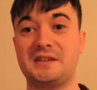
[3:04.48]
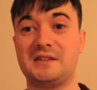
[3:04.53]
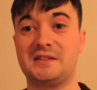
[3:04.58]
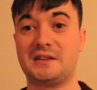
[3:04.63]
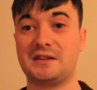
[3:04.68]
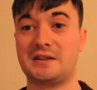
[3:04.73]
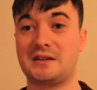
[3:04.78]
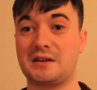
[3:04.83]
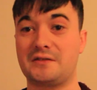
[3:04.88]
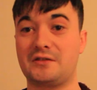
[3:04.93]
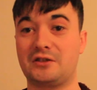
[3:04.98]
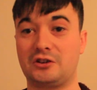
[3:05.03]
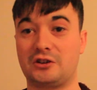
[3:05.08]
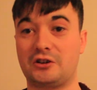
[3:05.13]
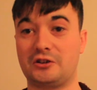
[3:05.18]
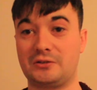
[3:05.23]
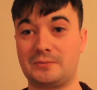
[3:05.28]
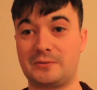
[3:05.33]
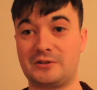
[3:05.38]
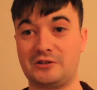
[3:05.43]
that's something I never
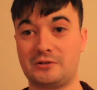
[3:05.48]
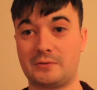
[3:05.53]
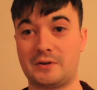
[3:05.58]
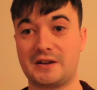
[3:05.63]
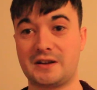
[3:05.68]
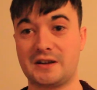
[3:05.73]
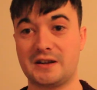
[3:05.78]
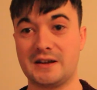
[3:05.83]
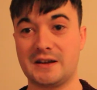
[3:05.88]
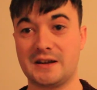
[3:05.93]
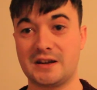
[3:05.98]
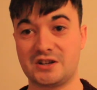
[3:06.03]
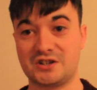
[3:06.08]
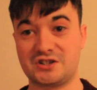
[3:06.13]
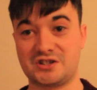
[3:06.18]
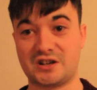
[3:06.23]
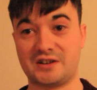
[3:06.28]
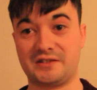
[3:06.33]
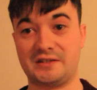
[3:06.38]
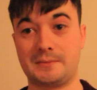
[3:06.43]
talked about. So I want to
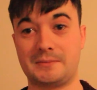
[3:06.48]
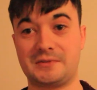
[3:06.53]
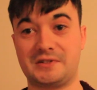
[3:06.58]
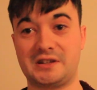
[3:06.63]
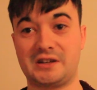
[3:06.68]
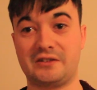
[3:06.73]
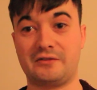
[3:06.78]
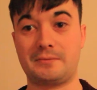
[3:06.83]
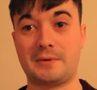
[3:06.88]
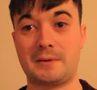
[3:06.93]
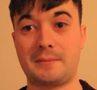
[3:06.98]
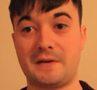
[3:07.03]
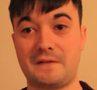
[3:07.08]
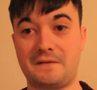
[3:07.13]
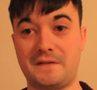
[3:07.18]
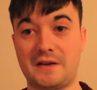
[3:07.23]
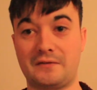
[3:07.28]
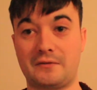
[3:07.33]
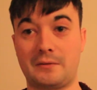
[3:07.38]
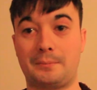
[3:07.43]
share some stuff about my
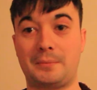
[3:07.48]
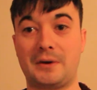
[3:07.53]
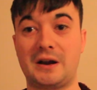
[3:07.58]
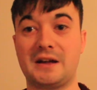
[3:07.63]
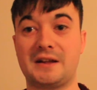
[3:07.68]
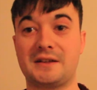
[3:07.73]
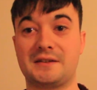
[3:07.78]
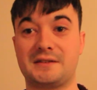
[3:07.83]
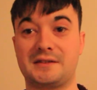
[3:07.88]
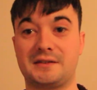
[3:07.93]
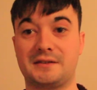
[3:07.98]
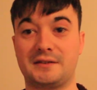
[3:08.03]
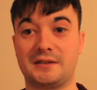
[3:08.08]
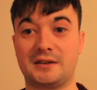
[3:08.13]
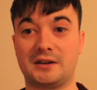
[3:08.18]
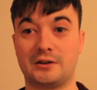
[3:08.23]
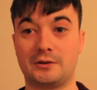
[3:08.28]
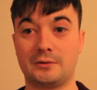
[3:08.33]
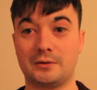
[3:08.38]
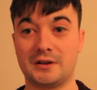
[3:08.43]
favourite brands,
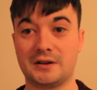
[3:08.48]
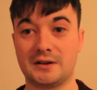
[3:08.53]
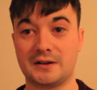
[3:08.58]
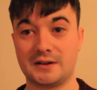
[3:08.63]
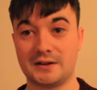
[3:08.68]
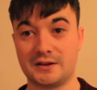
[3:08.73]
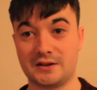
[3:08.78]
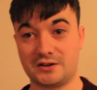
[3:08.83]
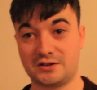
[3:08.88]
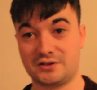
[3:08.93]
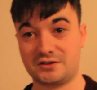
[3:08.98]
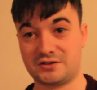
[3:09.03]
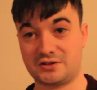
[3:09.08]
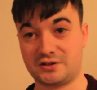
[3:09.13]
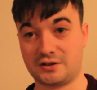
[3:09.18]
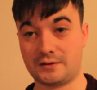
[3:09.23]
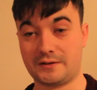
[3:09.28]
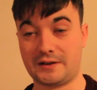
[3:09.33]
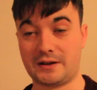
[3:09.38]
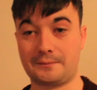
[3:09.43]
you know,
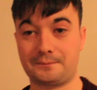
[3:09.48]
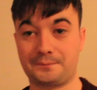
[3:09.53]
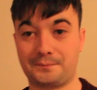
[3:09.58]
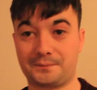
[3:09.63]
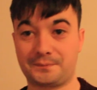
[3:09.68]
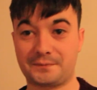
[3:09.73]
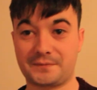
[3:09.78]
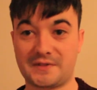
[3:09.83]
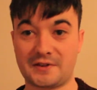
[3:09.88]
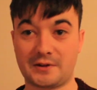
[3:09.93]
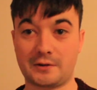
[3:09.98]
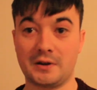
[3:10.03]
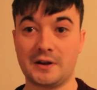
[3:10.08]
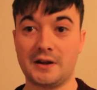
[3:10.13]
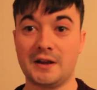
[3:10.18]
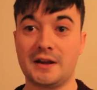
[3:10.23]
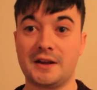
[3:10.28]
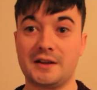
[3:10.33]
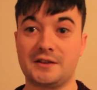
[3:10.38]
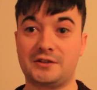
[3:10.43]
share that. So
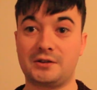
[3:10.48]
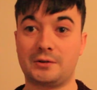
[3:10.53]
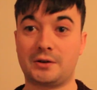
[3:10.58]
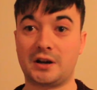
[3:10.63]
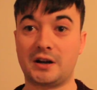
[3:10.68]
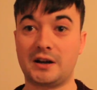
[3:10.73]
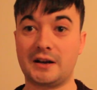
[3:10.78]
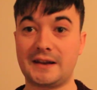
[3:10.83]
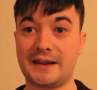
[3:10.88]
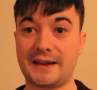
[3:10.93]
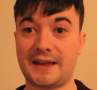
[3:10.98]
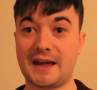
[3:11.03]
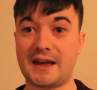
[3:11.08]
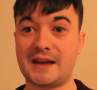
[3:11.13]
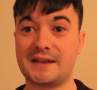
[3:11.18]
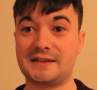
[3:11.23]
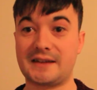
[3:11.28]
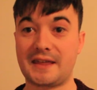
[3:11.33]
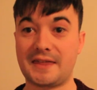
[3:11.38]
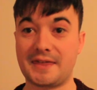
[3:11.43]
currently
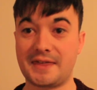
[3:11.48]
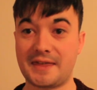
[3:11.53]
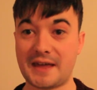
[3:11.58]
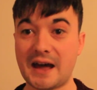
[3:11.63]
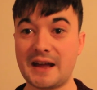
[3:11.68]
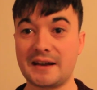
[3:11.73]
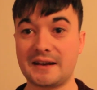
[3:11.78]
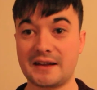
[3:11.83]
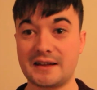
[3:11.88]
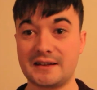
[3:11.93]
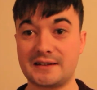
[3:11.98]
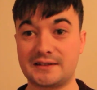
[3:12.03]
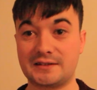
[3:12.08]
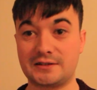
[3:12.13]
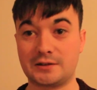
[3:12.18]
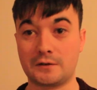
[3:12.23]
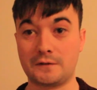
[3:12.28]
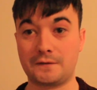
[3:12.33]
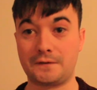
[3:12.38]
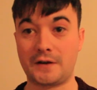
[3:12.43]
guys, that is
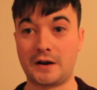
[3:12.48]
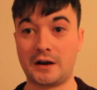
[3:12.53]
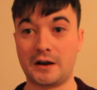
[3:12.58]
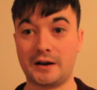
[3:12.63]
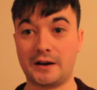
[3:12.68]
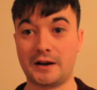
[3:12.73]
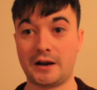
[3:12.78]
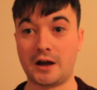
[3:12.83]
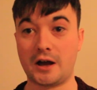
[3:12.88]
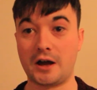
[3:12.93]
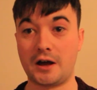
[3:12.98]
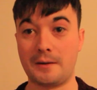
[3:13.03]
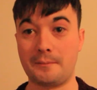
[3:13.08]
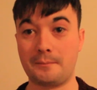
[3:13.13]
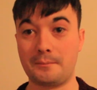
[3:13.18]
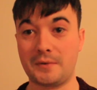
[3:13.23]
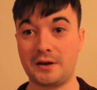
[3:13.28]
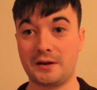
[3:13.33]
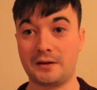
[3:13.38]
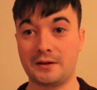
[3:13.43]
so
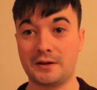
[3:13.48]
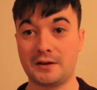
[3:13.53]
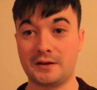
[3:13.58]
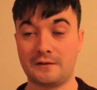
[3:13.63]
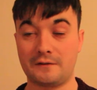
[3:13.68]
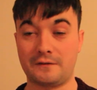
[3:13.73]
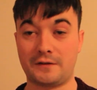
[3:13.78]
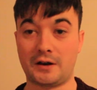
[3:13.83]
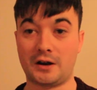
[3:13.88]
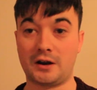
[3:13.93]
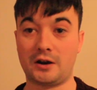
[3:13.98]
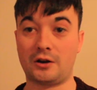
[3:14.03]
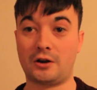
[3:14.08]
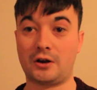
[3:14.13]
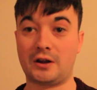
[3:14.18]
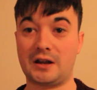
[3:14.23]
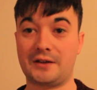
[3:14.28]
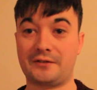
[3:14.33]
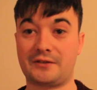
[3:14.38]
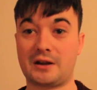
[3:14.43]
far, for
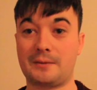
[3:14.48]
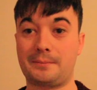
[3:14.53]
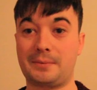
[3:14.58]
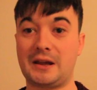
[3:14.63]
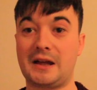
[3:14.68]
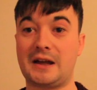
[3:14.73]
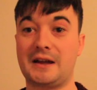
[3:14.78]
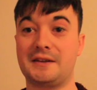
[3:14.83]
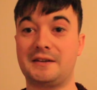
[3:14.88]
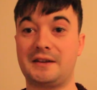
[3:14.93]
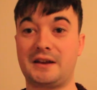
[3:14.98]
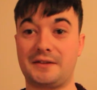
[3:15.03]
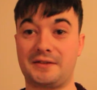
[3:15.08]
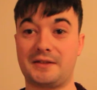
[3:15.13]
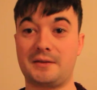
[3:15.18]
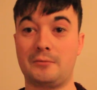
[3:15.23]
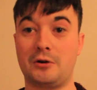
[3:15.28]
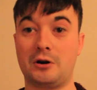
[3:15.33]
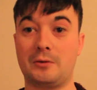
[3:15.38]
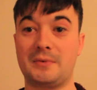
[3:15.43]
all I've got planned
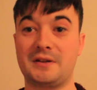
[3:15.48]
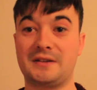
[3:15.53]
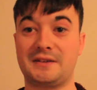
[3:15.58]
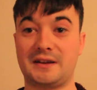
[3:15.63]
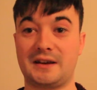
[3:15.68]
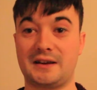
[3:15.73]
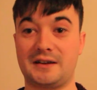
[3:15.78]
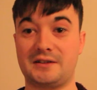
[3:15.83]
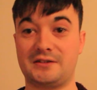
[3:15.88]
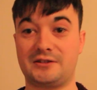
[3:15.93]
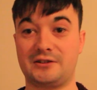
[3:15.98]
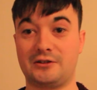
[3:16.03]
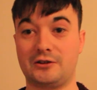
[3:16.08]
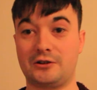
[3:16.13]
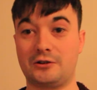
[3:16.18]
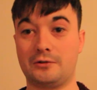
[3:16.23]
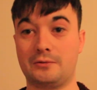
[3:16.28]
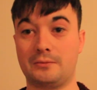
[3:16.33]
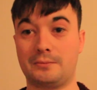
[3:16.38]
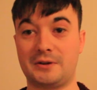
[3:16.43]
at the moment, as you
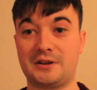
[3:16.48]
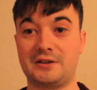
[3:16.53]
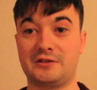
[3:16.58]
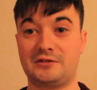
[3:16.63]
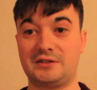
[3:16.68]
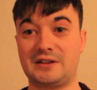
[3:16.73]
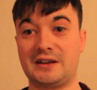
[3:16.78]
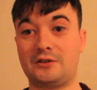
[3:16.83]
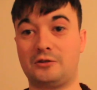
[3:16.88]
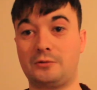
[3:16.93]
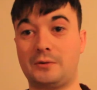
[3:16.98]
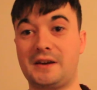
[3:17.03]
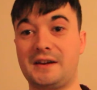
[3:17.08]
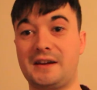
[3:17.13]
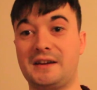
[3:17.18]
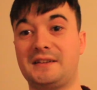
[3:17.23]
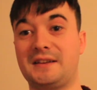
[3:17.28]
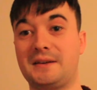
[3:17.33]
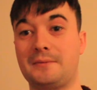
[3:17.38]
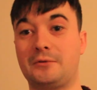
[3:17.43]
know, but as
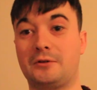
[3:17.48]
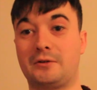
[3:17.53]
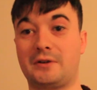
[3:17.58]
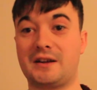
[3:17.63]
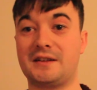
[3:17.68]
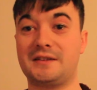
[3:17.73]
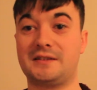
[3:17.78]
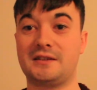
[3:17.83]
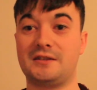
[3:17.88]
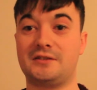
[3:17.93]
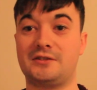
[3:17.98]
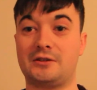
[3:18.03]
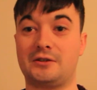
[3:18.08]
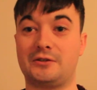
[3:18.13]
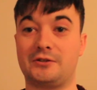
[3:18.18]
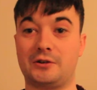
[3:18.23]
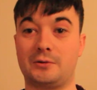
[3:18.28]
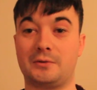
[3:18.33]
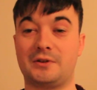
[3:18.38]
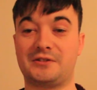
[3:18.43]
2019 progresses, you'll
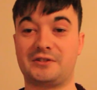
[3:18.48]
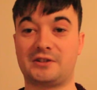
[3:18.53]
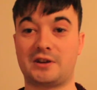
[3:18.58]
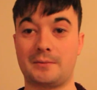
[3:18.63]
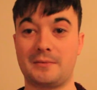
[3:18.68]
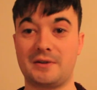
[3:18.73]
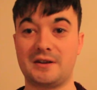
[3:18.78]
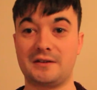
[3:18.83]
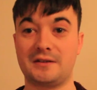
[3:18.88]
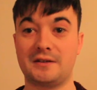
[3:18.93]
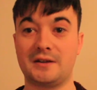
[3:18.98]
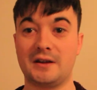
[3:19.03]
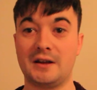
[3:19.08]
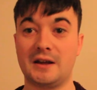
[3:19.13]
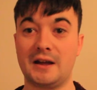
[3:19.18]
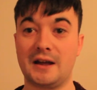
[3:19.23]
know what's coming.